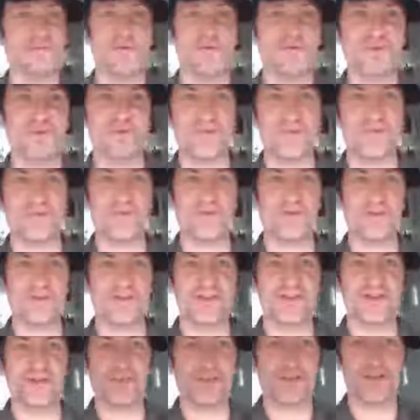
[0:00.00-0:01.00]
off in
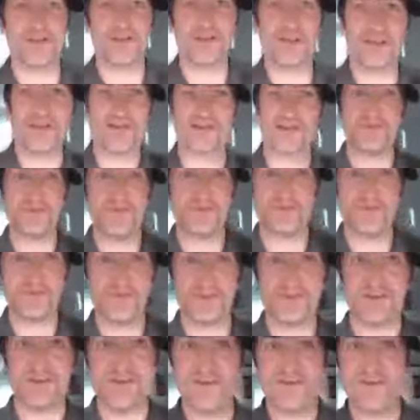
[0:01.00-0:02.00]
reverse, and when you close them off
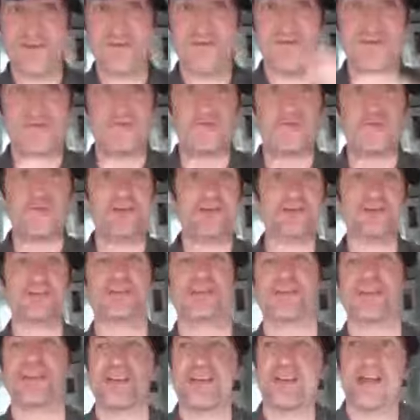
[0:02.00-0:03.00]
in reverse,
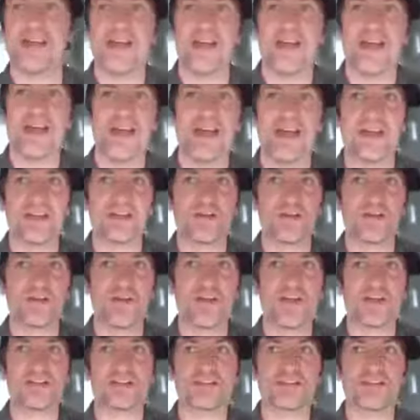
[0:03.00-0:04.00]
it
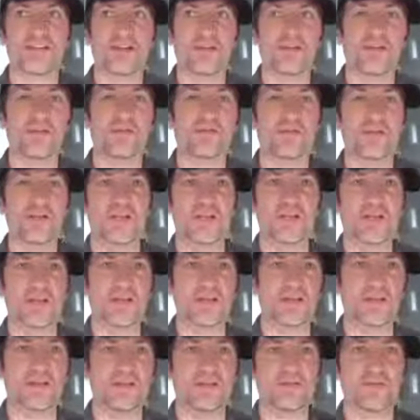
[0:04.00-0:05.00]
creates a lovely
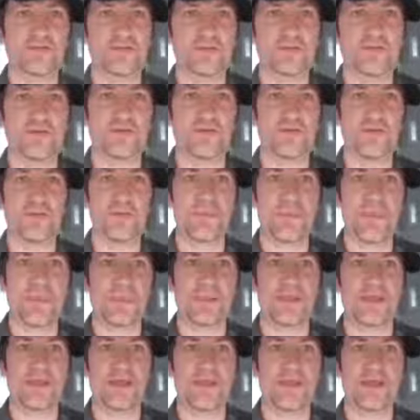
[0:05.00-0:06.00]
kind of
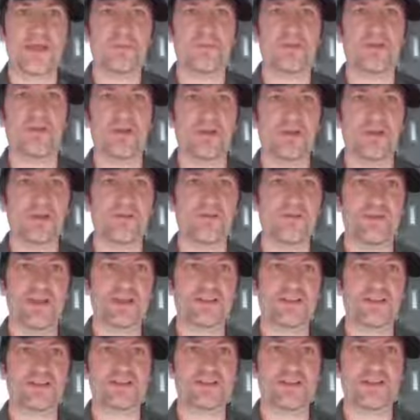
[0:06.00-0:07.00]
hypnotic
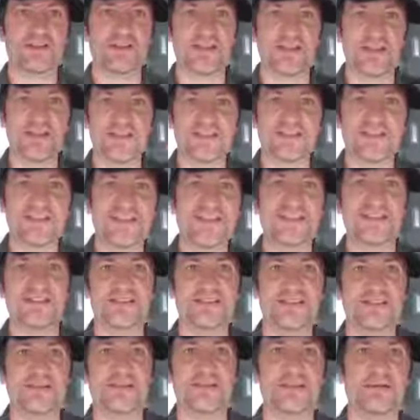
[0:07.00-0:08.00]
effect. It's like seals
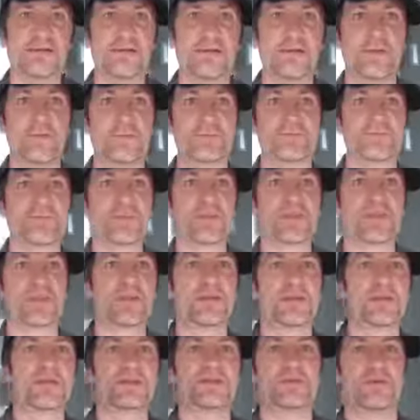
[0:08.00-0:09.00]
the deal.
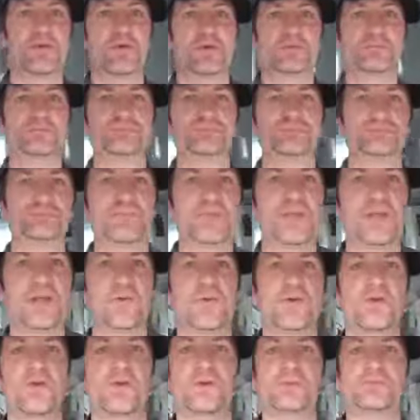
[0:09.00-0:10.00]
So here
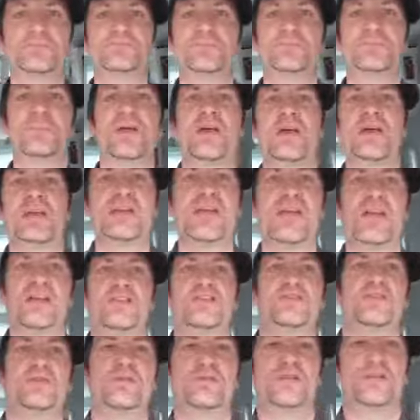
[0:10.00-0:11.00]
we go. Yeah,
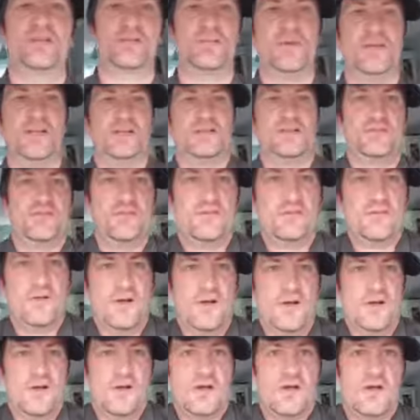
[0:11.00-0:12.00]
short and sweet is good,
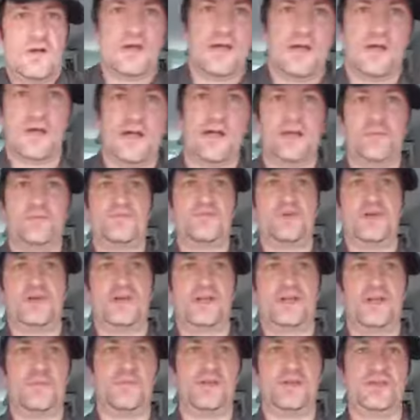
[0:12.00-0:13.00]
and I'm trying to
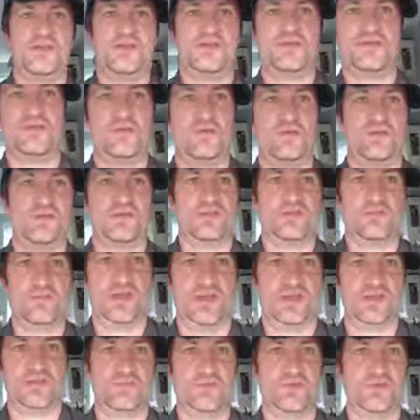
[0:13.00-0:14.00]
keep this as short and
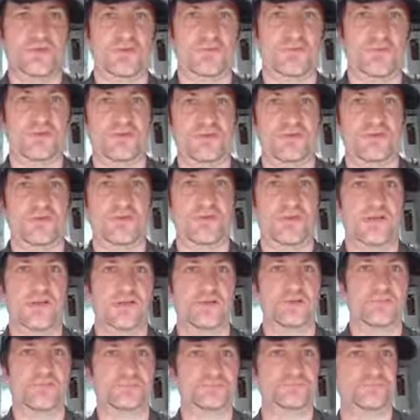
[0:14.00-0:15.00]
sweet as possible so that